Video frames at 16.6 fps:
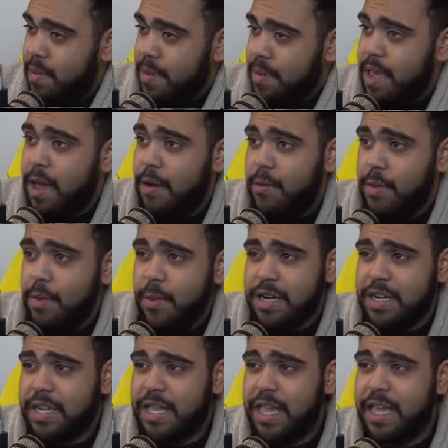Yeah, we want
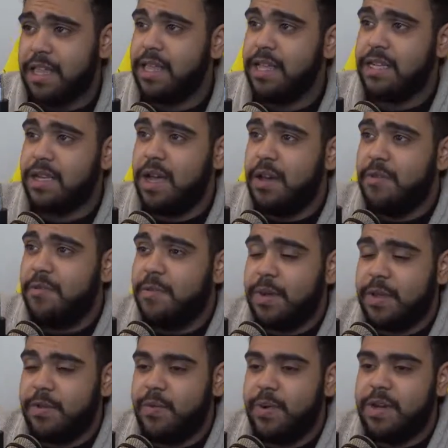to kick things off
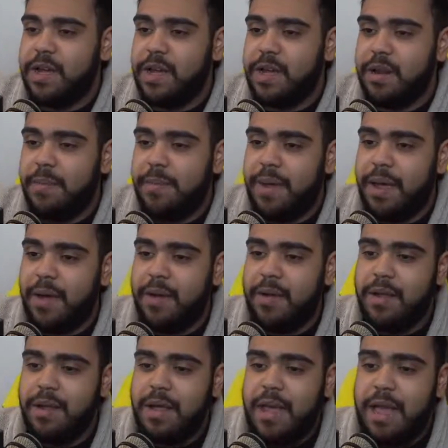because we're talking about
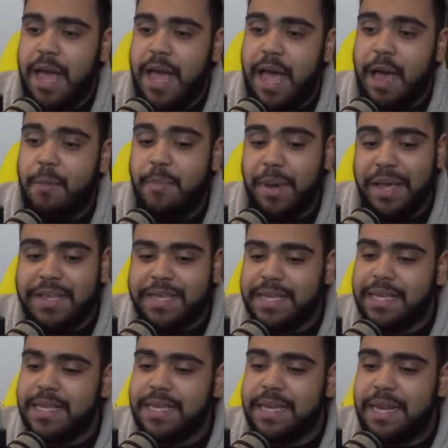how
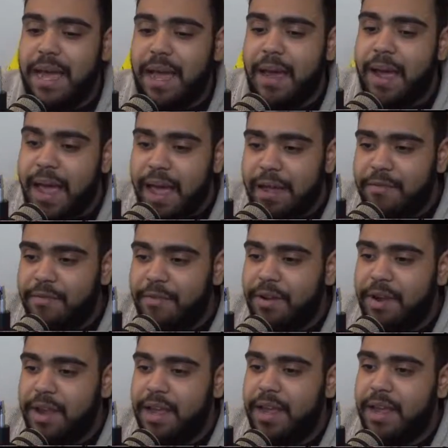basically now
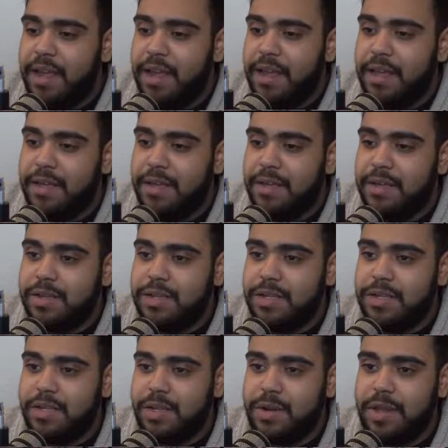every
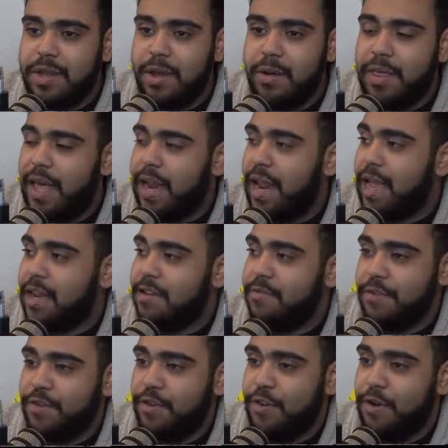studio that
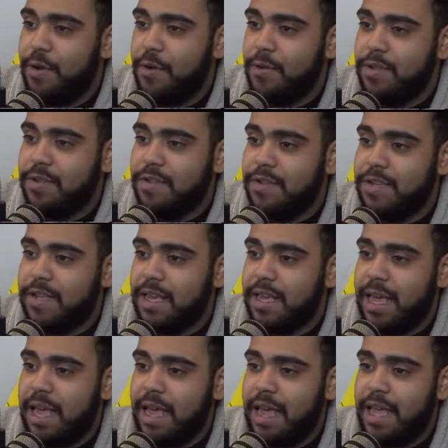Activision owns
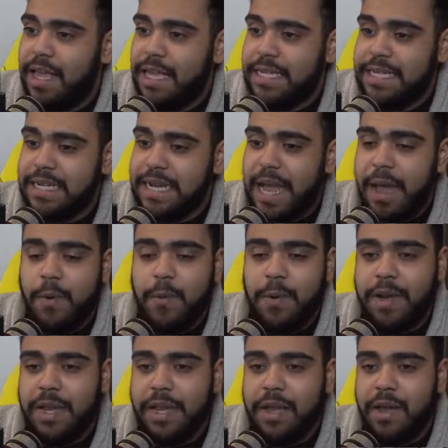is now
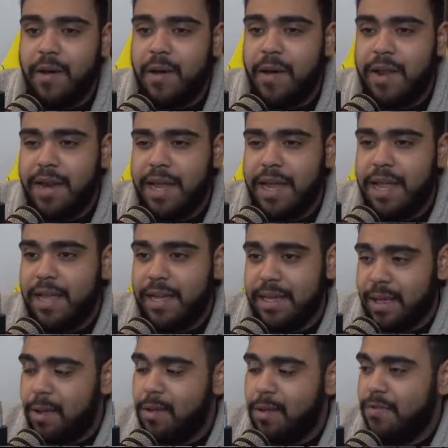working on
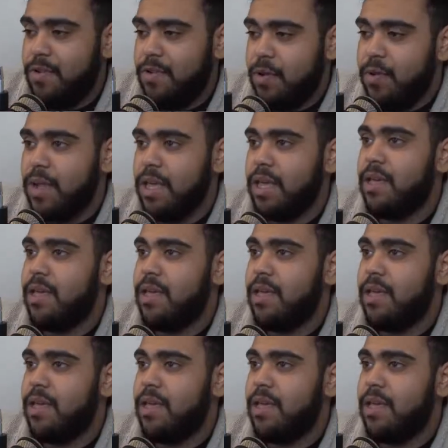Call of Duty.